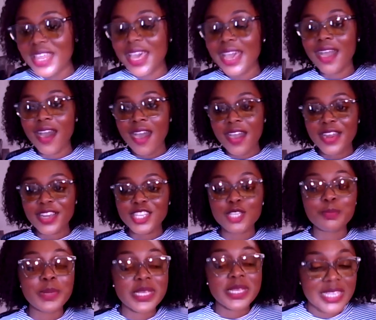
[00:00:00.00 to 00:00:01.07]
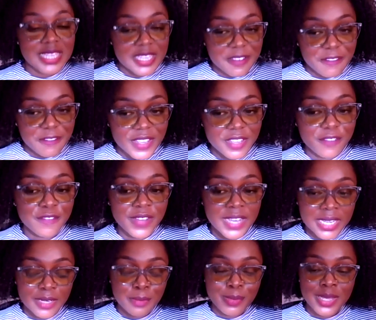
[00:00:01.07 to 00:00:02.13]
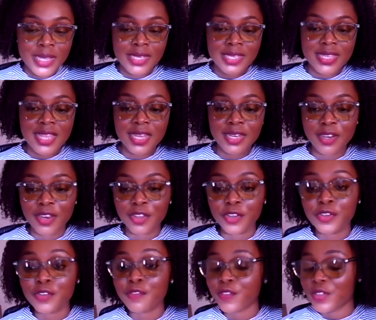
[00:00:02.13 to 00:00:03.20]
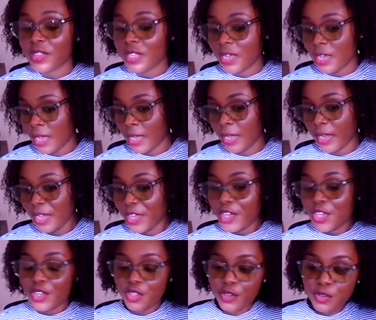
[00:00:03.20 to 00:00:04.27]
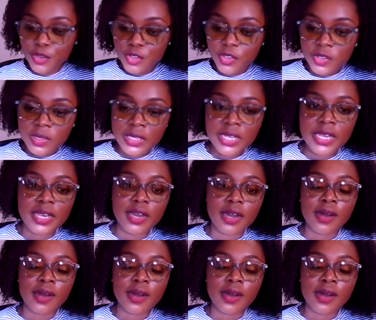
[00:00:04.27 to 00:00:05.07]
there are specific vitamins that are good for the eye. Usually,